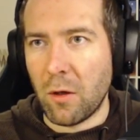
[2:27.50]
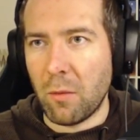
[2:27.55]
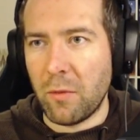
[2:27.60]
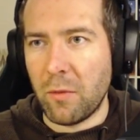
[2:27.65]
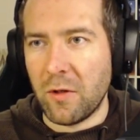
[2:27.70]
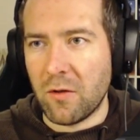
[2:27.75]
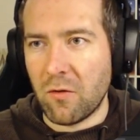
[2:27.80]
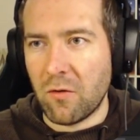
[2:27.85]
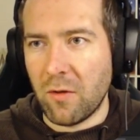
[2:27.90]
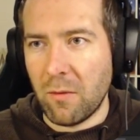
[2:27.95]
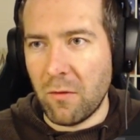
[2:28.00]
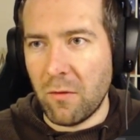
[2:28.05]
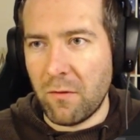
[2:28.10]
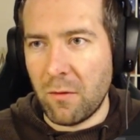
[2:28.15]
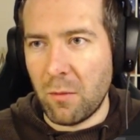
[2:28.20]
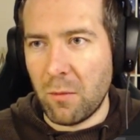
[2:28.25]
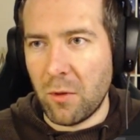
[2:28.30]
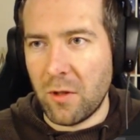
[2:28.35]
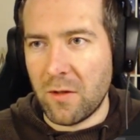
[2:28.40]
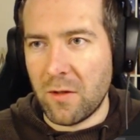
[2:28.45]
string
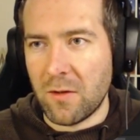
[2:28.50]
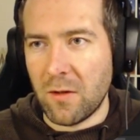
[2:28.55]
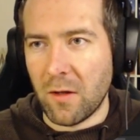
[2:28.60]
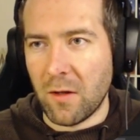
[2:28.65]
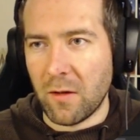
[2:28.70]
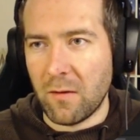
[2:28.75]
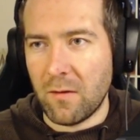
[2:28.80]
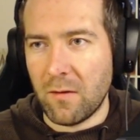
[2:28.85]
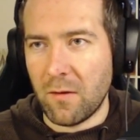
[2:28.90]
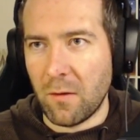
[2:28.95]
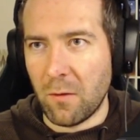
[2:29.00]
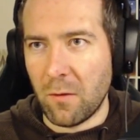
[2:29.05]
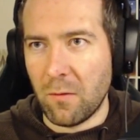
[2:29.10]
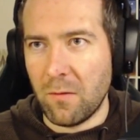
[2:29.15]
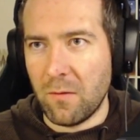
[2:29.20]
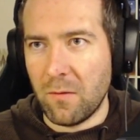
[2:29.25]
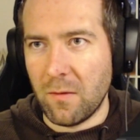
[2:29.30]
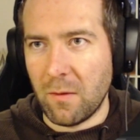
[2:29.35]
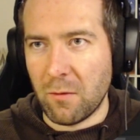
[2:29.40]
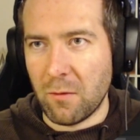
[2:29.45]
buffer, but it's not. So
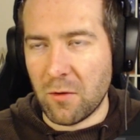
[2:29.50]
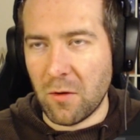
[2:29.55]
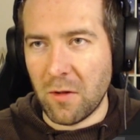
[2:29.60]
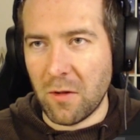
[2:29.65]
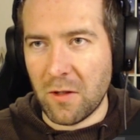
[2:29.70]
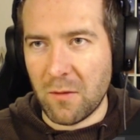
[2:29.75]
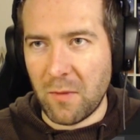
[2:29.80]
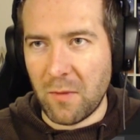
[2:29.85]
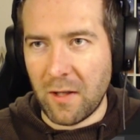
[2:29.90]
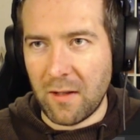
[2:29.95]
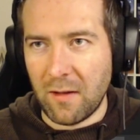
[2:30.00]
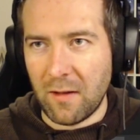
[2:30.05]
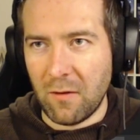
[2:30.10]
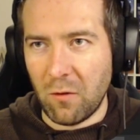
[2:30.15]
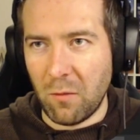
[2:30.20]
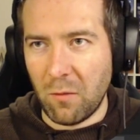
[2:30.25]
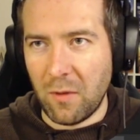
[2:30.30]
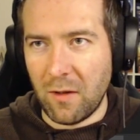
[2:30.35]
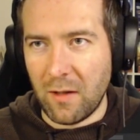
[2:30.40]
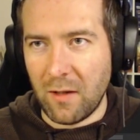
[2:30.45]
I was not expecting
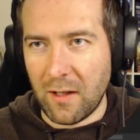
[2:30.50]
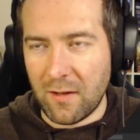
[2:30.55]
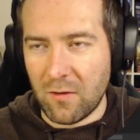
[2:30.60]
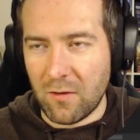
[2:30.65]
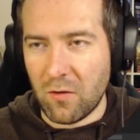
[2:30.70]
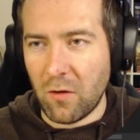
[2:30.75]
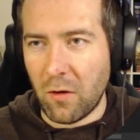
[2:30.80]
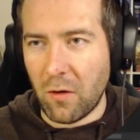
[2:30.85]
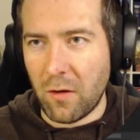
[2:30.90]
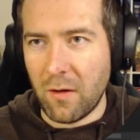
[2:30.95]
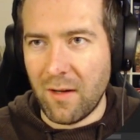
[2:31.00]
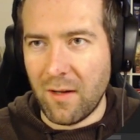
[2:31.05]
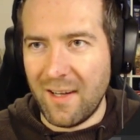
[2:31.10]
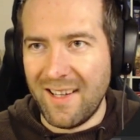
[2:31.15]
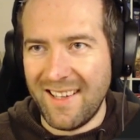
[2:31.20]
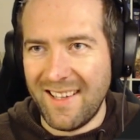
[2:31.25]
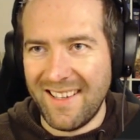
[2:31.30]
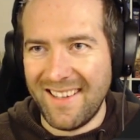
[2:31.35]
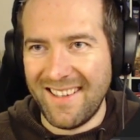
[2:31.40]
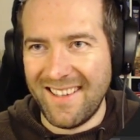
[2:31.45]
to get stuck
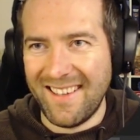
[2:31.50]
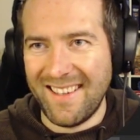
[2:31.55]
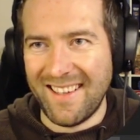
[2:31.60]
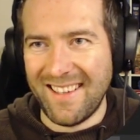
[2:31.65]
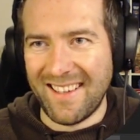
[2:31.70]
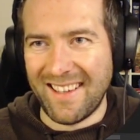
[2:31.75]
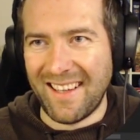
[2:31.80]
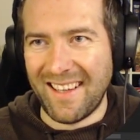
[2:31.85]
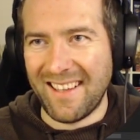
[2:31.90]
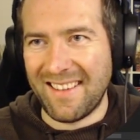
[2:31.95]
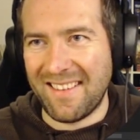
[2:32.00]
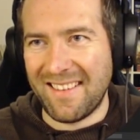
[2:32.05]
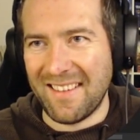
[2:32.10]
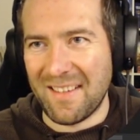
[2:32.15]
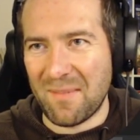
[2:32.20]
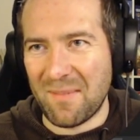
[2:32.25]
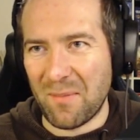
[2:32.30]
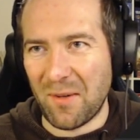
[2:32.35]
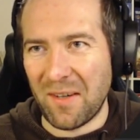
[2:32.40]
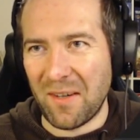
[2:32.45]
at
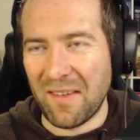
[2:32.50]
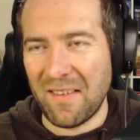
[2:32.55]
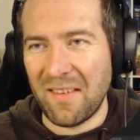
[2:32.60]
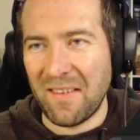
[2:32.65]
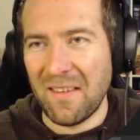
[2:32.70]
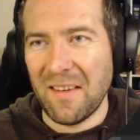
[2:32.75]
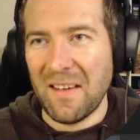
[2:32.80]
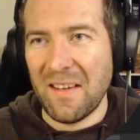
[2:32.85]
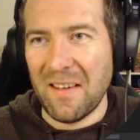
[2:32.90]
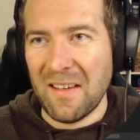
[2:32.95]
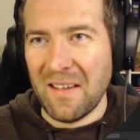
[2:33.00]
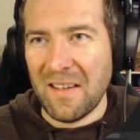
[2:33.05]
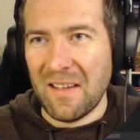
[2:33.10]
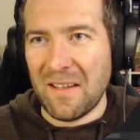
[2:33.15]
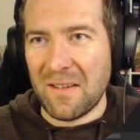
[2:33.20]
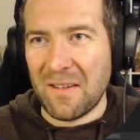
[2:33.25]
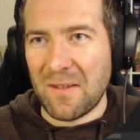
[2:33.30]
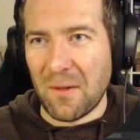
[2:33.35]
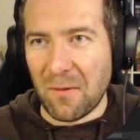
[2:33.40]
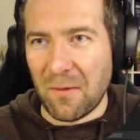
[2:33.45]
this part.
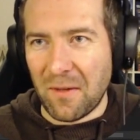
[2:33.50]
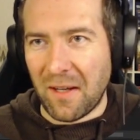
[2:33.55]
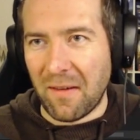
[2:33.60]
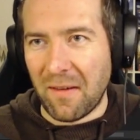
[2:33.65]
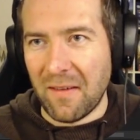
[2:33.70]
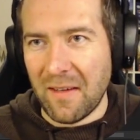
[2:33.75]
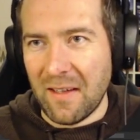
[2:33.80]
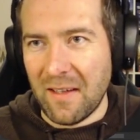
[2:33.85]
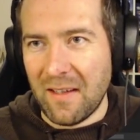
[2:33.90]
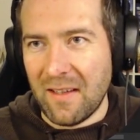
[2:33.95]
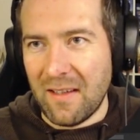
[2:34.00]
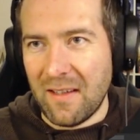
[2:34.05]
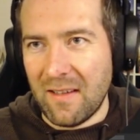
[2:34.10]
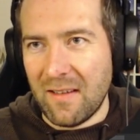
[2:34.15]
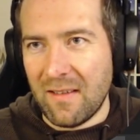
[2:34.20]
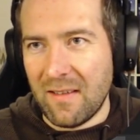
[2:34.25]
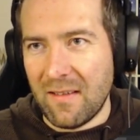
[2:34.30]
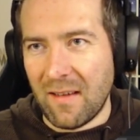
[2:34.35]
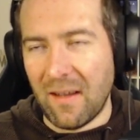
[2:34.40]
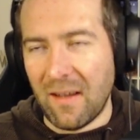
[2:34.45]
So yeah,
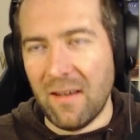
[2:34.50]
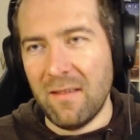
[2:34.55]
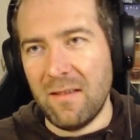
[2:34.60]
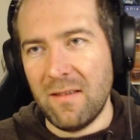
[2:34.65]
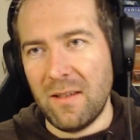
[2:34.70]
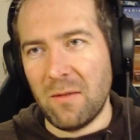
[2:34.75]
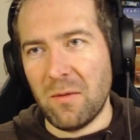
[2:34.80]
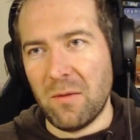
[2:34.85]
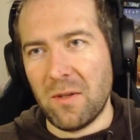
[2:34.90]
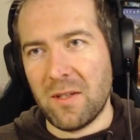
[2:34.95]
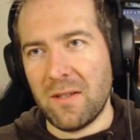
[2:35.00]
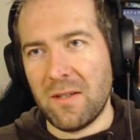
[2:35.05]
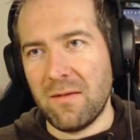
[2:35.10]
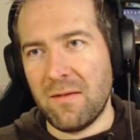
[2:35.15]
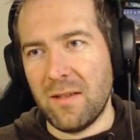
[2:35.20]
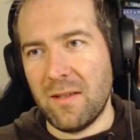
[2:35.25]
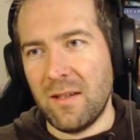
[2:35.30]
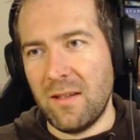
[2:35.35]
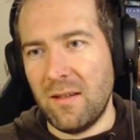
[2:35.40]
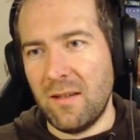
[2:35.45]
it works
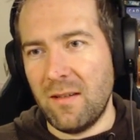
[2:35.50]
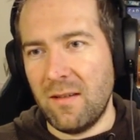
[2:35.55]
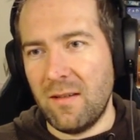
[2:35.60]
if I